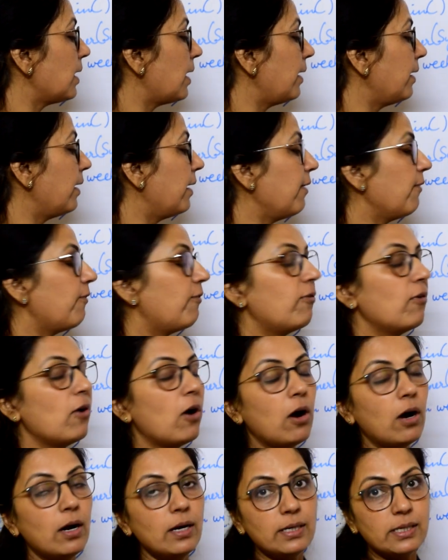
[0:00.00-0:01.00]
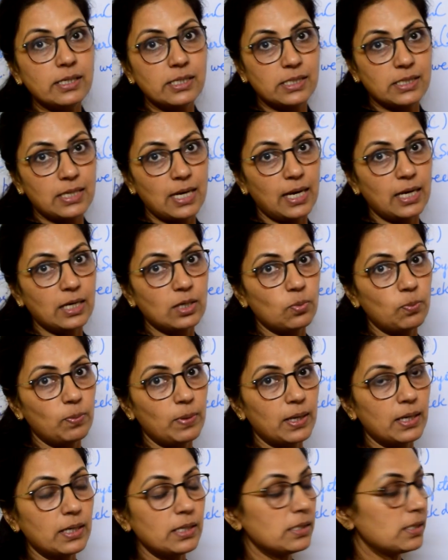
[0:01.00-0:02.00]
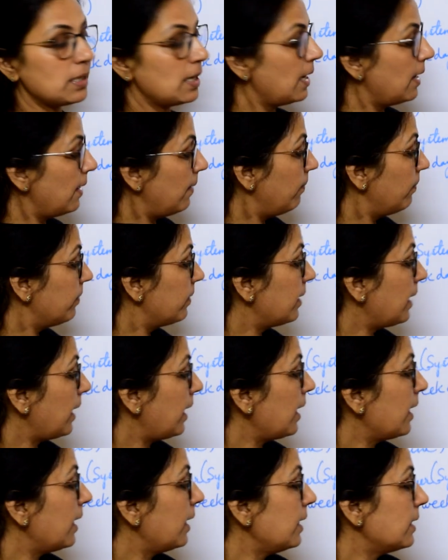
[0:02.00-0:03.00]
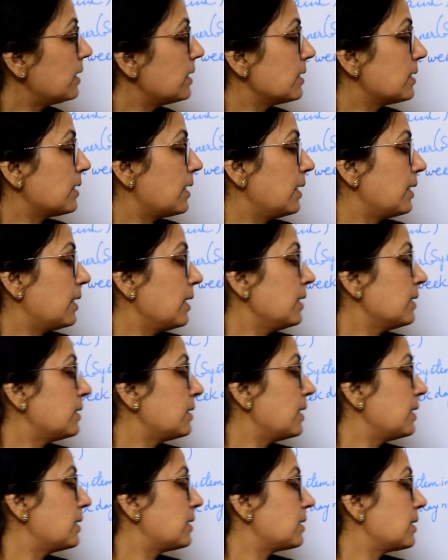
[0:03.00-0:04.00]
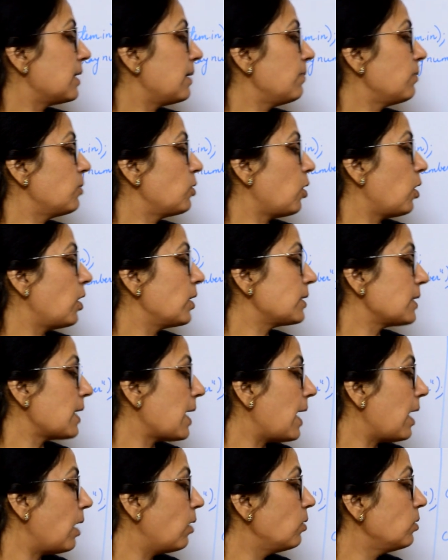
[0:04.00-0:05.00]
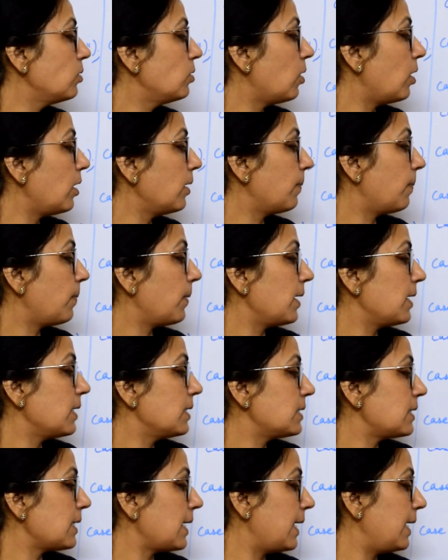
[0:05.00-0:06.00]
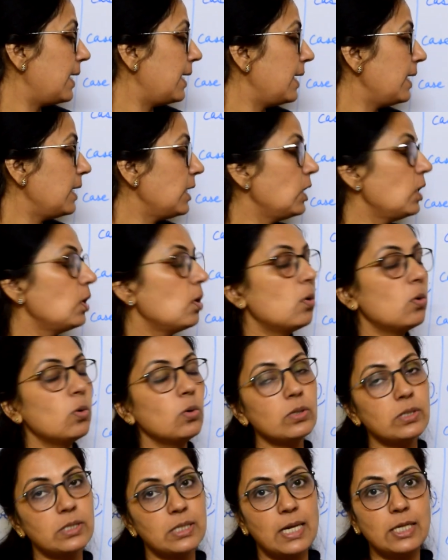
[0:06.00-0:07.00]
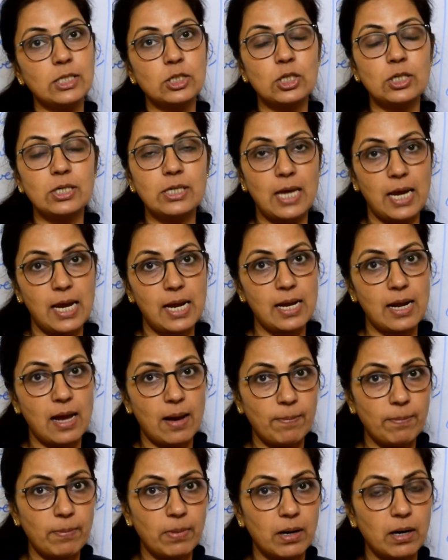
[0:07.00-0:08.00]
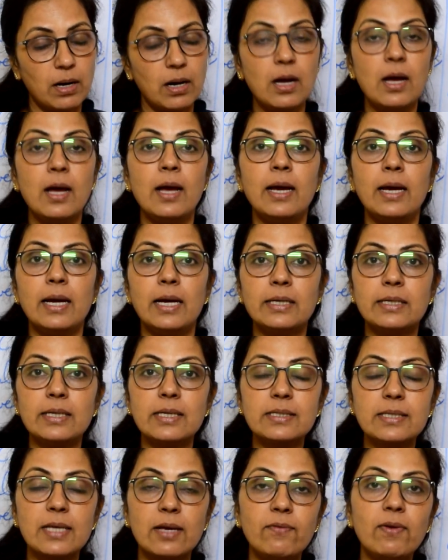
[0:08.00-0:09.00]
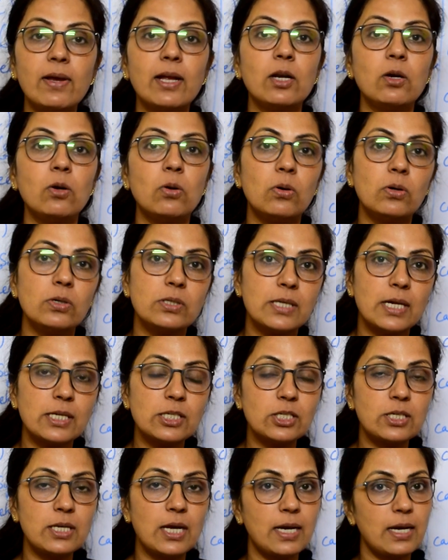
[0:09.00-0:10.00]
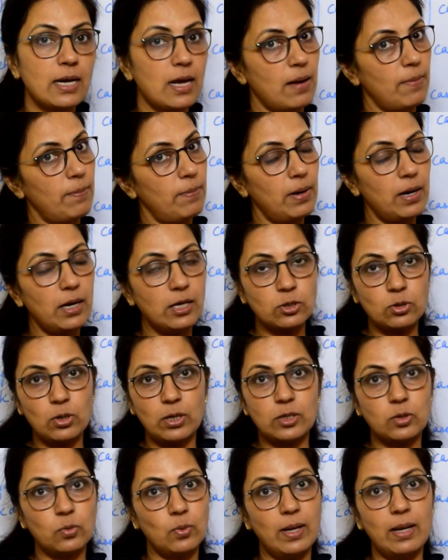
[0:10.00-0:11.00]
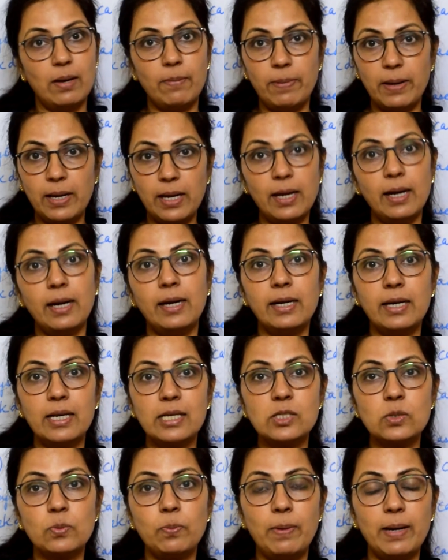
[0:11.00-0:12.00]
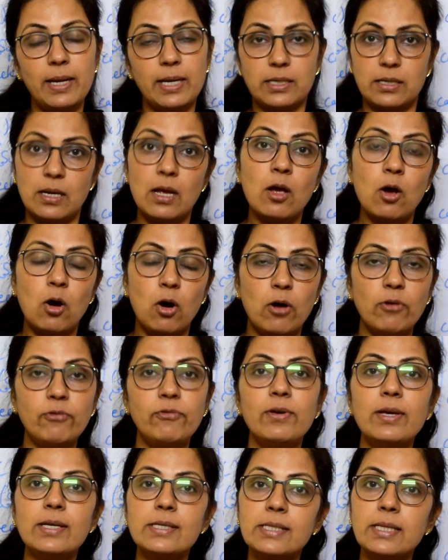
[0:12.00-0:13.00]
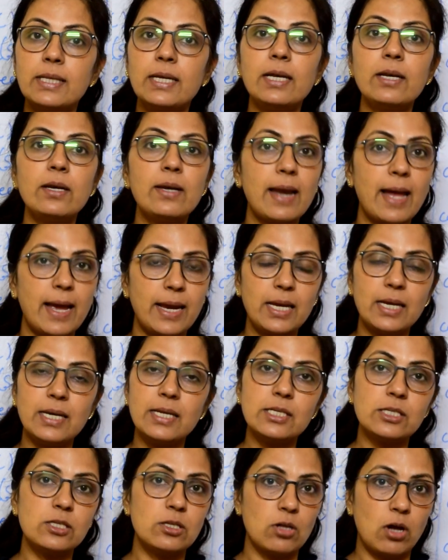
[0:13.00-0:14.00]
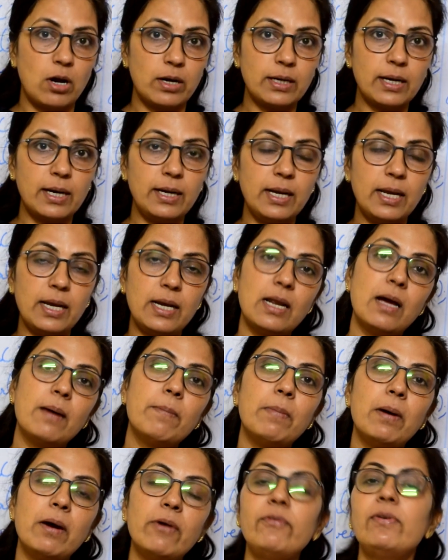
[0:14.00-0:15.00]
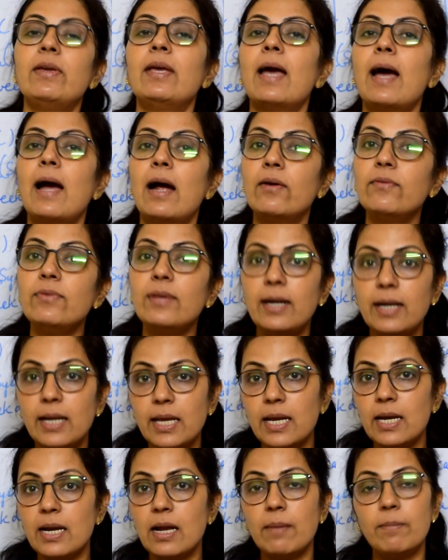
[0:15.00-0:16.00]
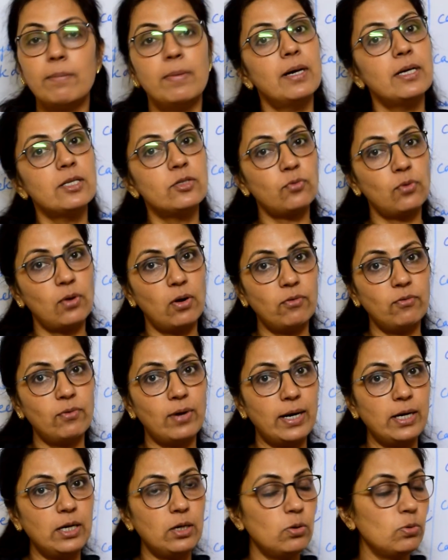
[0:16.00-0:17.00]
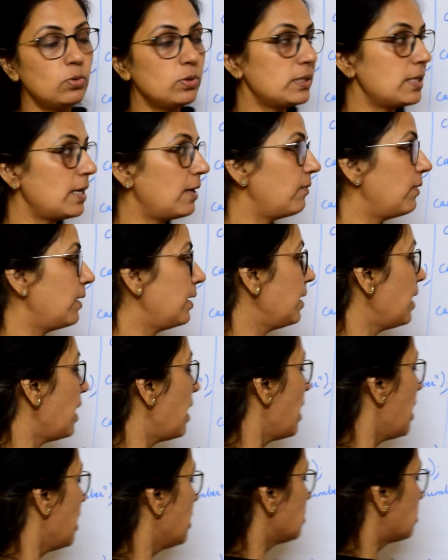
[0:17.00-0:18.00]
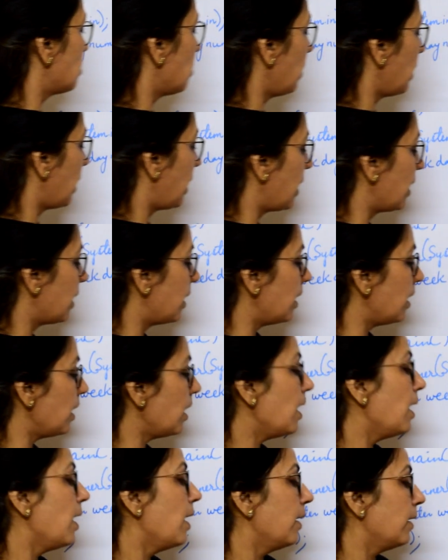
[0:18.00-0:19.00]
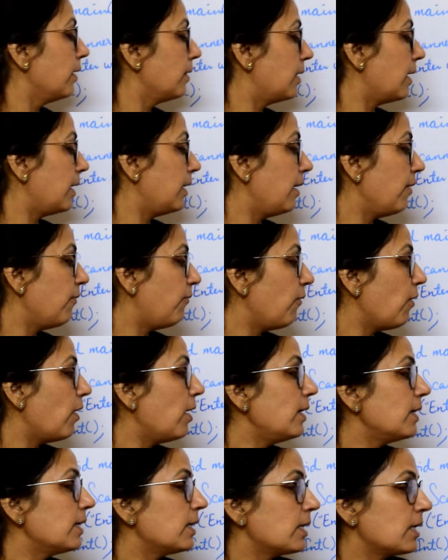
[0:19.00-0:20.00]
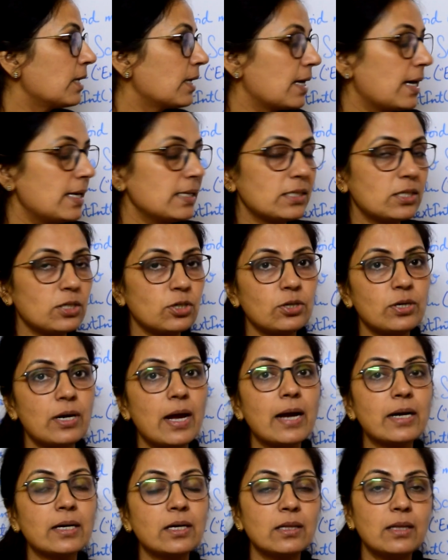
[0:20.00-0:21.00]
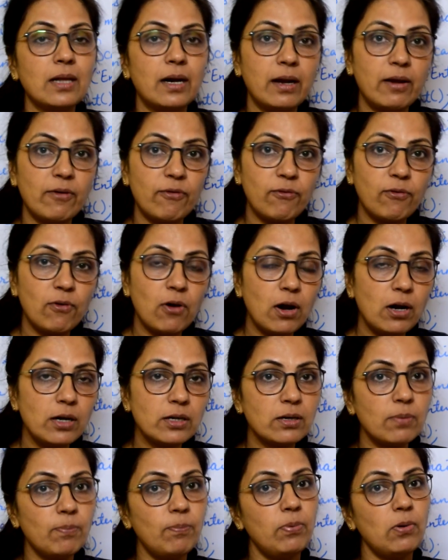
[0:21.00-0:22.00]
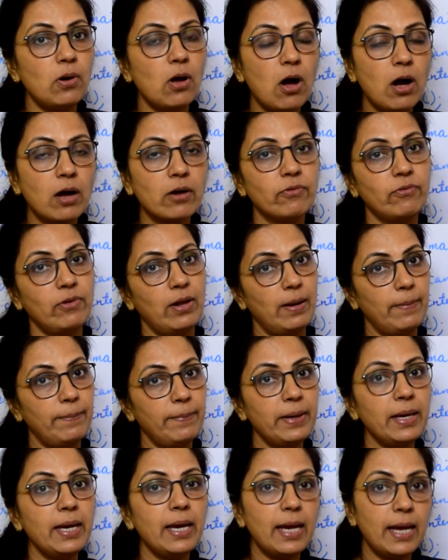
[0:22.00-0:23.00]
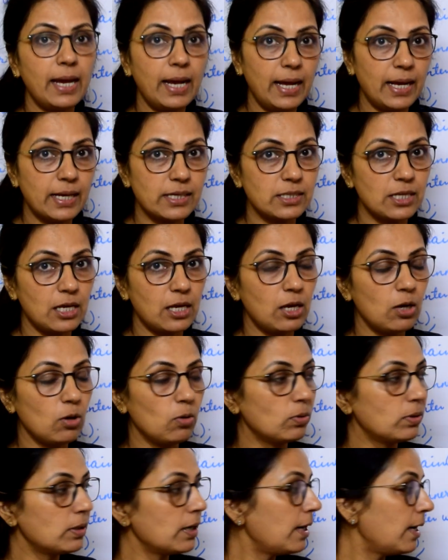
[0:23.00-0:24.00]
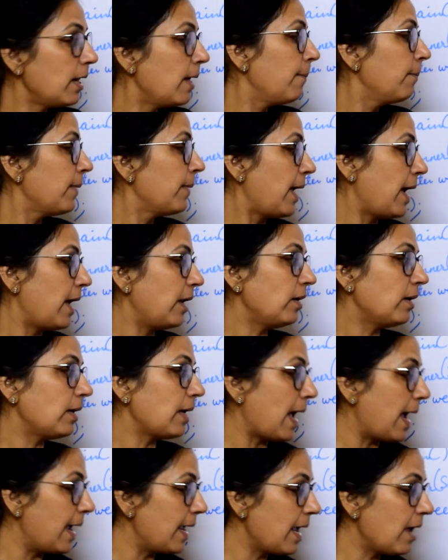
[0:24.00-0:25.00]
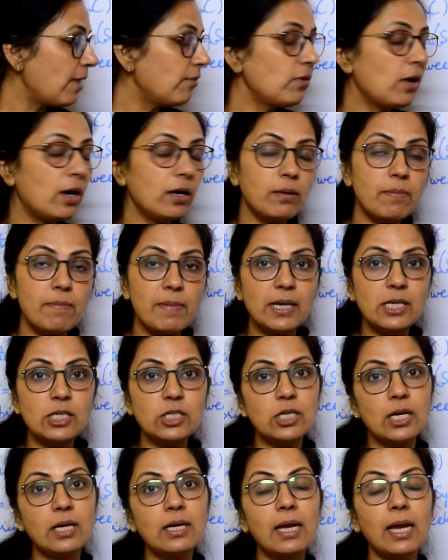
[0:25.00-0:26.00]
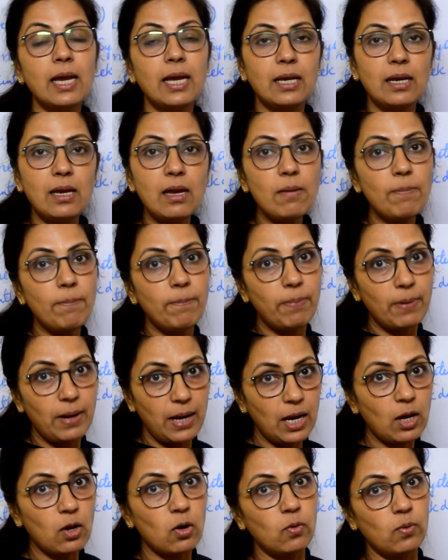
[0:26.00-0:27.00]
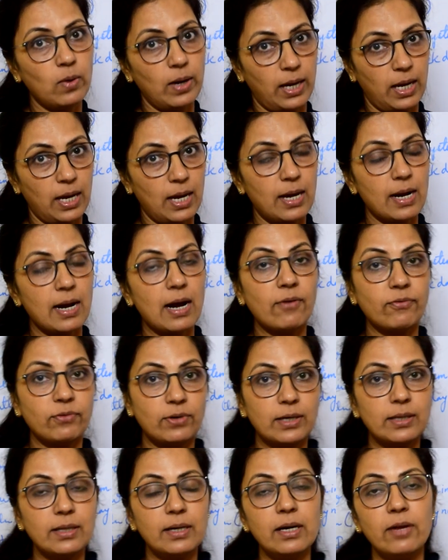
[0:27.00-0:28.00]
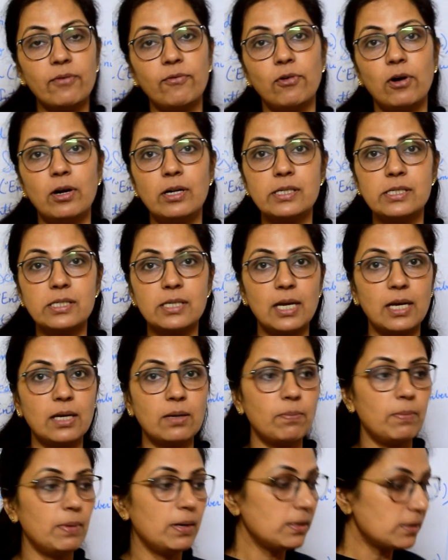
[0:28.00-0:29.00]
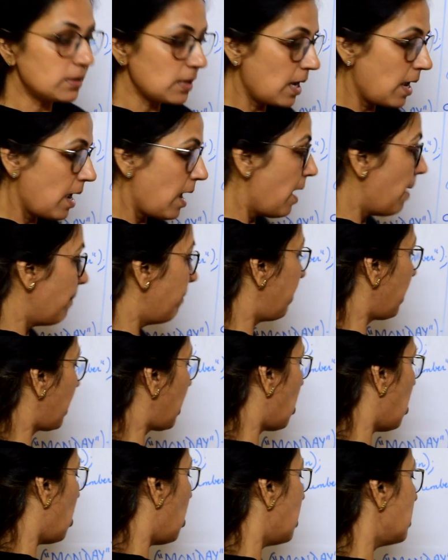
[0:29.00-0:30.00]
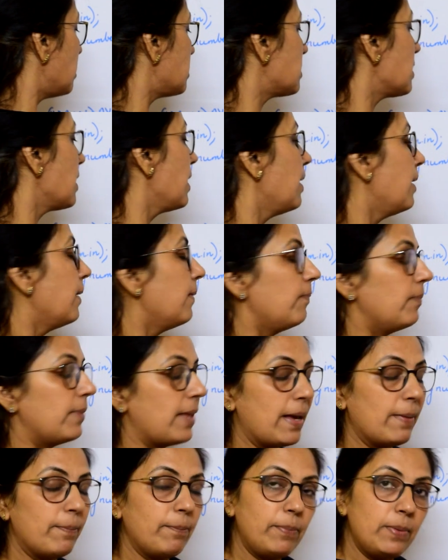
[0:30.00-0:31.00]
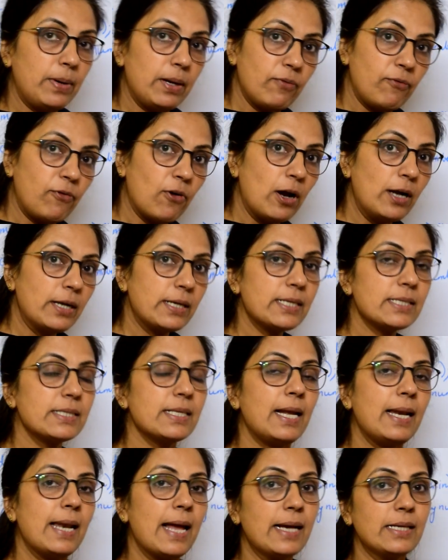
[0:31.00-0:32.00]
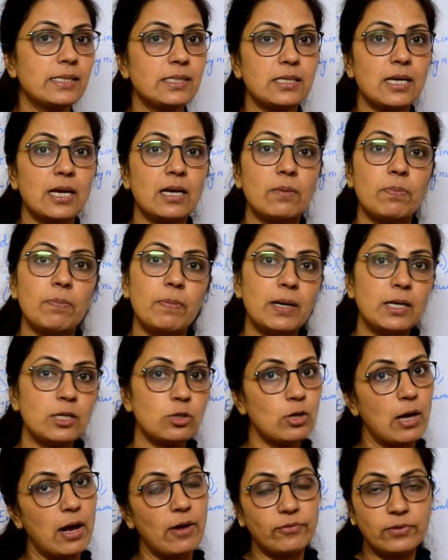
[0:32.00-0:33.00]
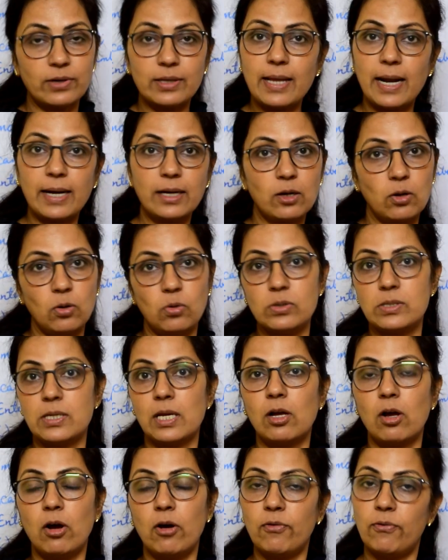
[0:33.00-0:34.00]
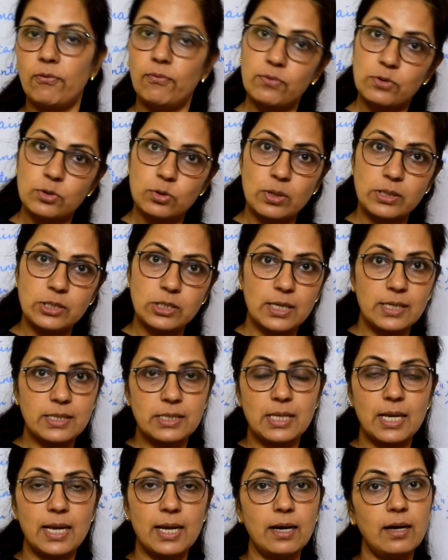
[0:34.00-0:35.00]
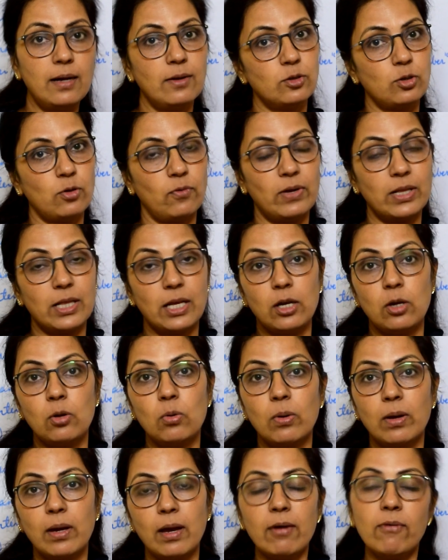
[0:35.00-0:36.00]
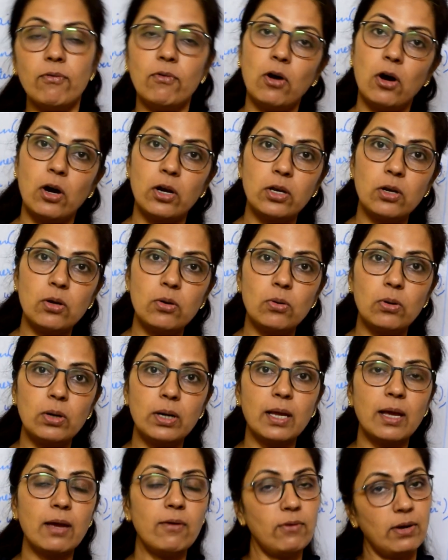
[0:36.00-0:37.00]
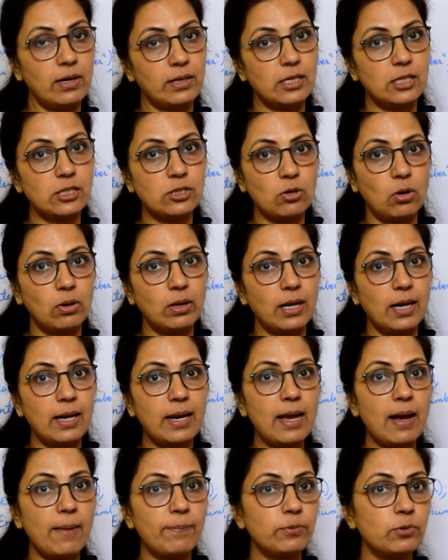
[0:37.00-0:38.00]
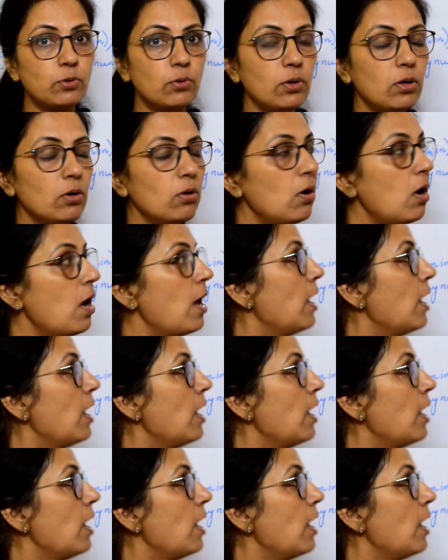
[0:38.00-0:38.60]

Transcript: the default statement. Here it is written system.out.println no such day number. It is giving no such day number, so it will be displayed. Obviously, 9 is not a day number. We have the day numbers from 1 to 7. So, here the default construct, the default block will be executed. And I have not mentioned any break over here after the default statement because default is the last statement. So, after that closing of switch is there. So, whether you give or you don't give, it is totally up to you.